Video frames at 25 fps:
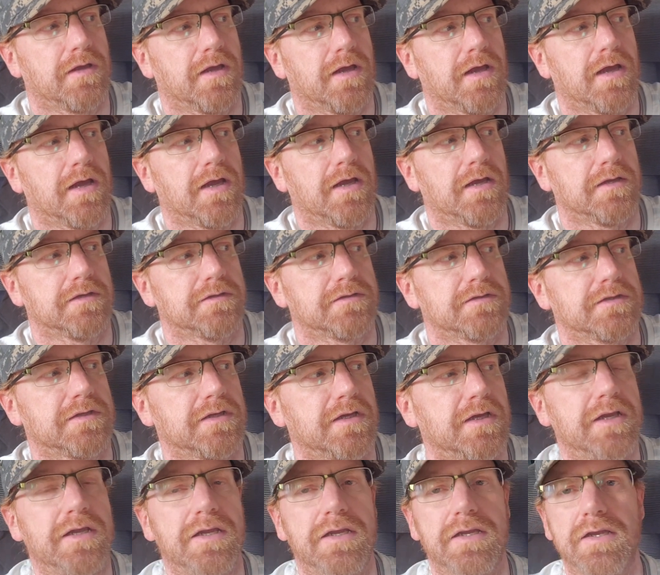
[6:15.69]
at
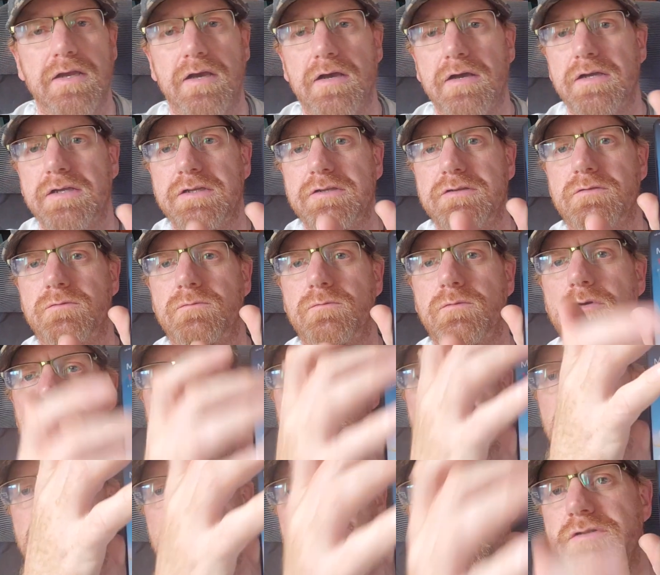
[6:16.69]
a height of
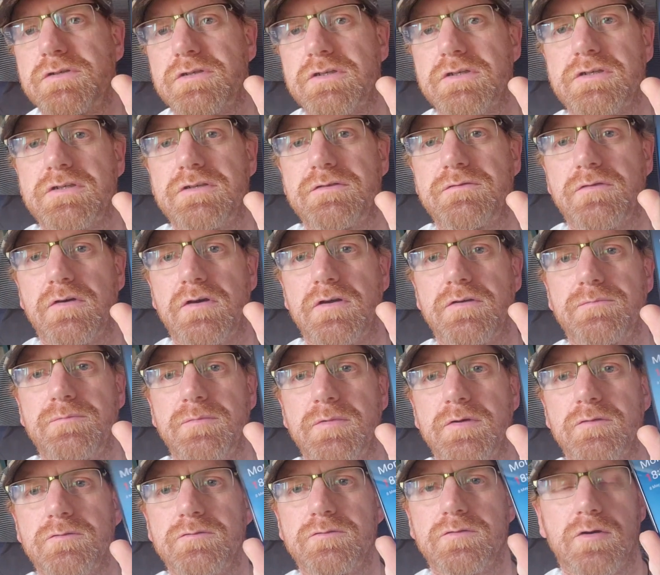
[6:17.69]

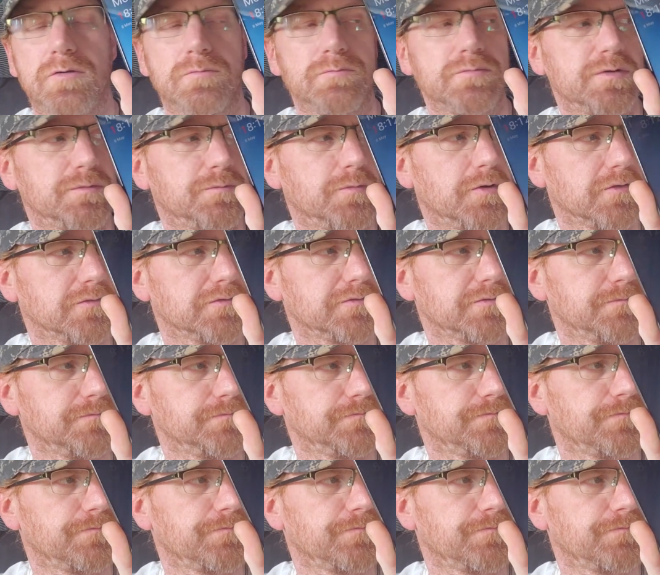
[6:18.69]
165mm top to bottom